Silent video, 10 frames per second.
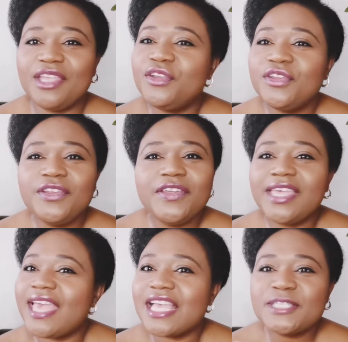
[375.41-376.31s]

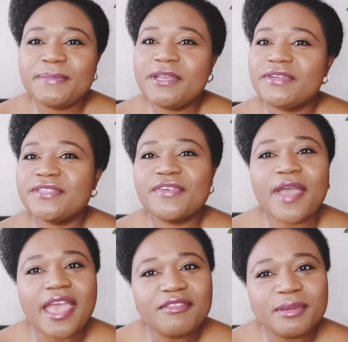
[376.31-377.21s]
Unique experience for
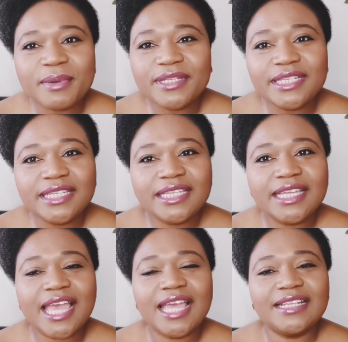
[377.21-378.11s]

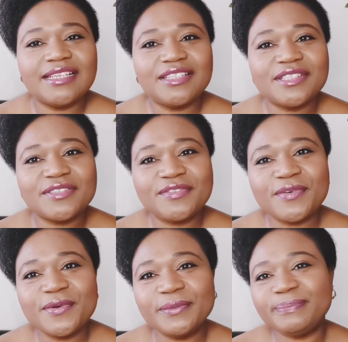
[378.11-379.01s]
everybody. And I just
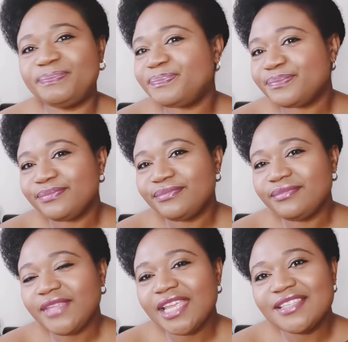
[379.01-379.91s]
thought,
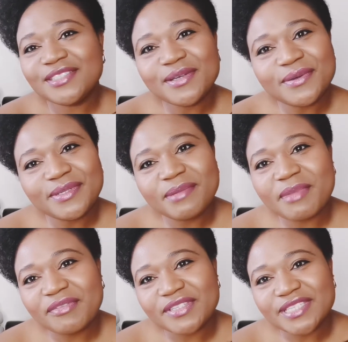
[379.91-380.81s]
to all the
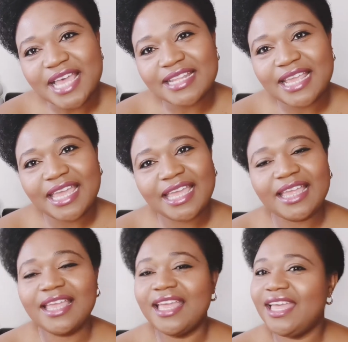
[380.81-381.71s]
mothers out there,
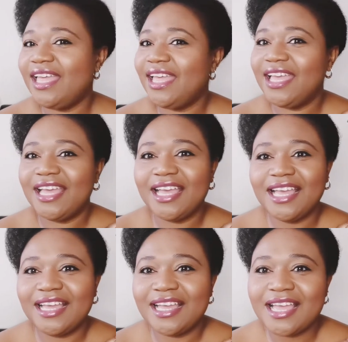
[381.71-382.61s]

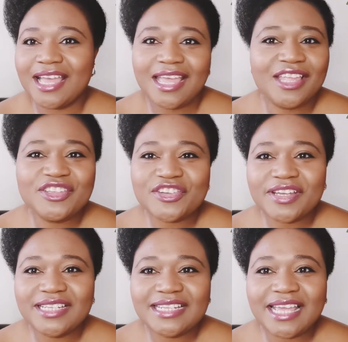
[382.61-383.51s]

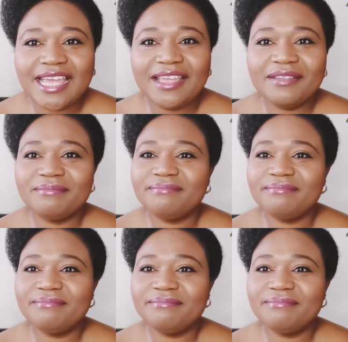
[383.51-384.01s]
enjoy the day.